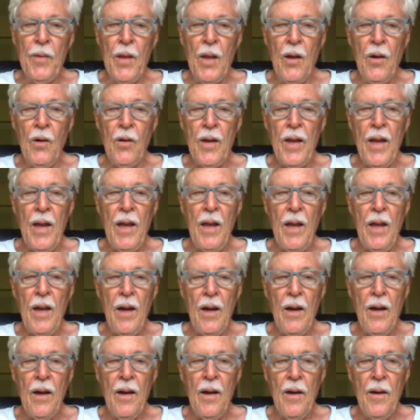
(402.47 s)
Okay,
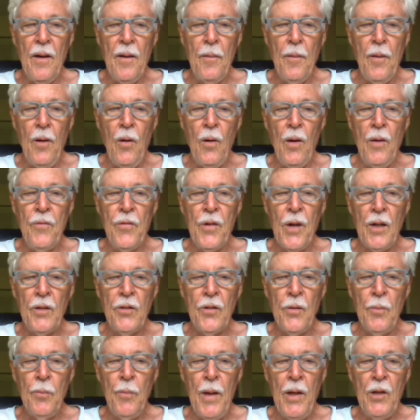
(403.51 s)
I forgot
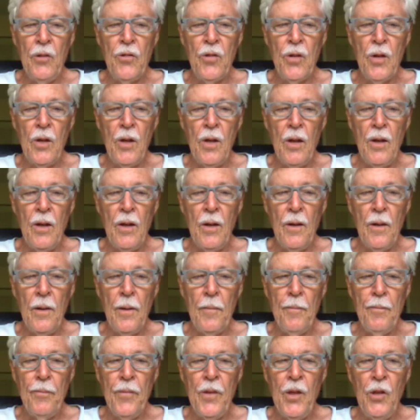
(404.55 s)
to mention
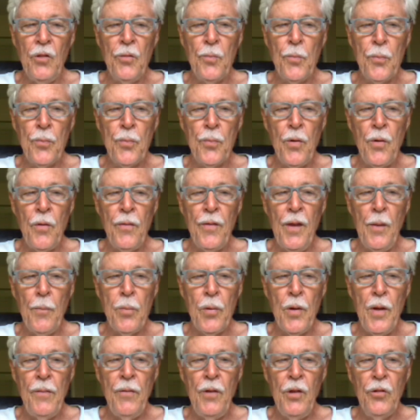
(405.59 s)
these
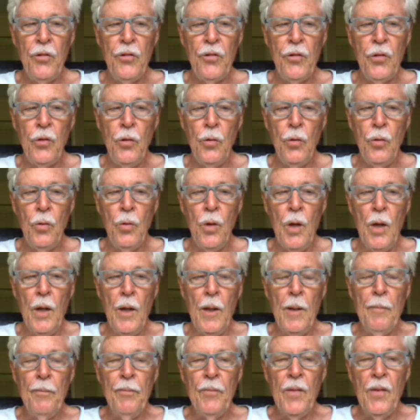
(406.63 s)
previous 2
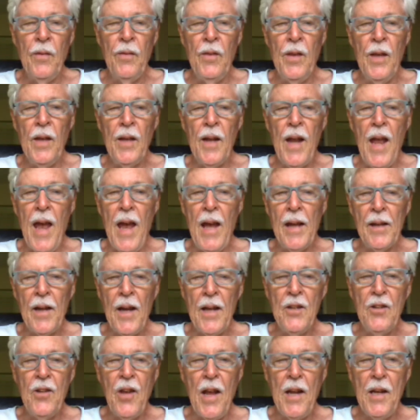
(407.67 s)
that had
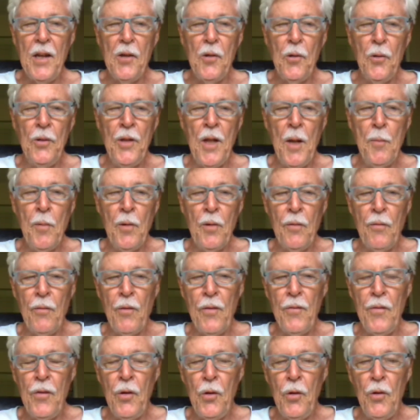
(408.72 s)
identical number of
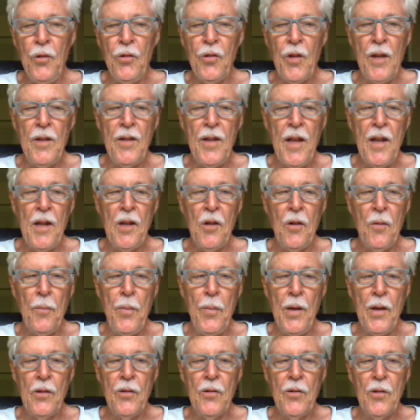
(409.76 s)
reviews, identical
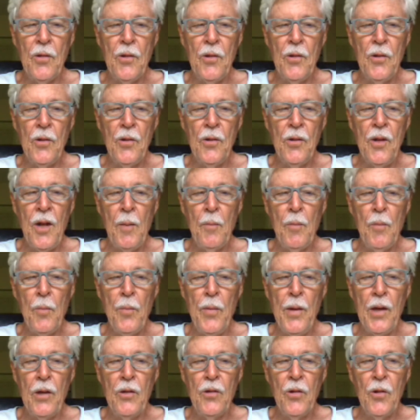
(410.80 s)
number of
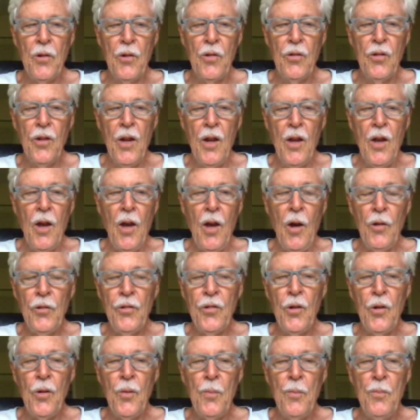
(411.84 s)
pictures,
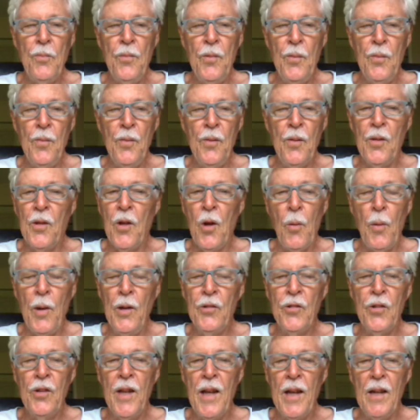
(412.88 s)
also
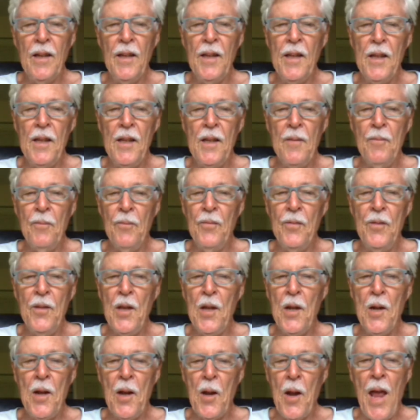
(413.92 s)
coincidentally
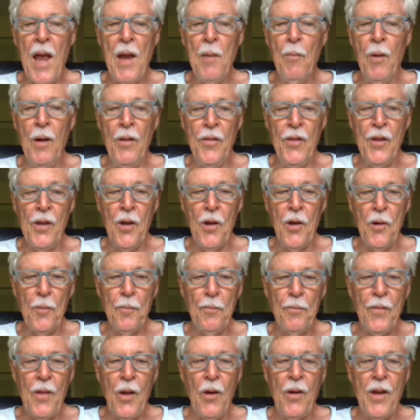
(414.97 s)
did it a month ago.
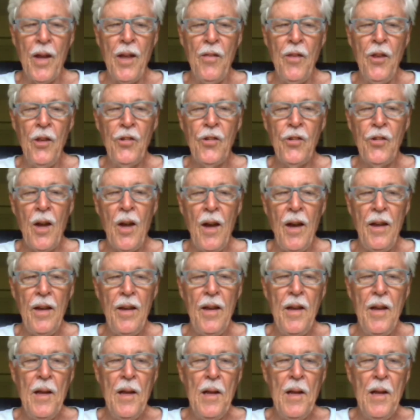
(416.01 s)
Okay, this guy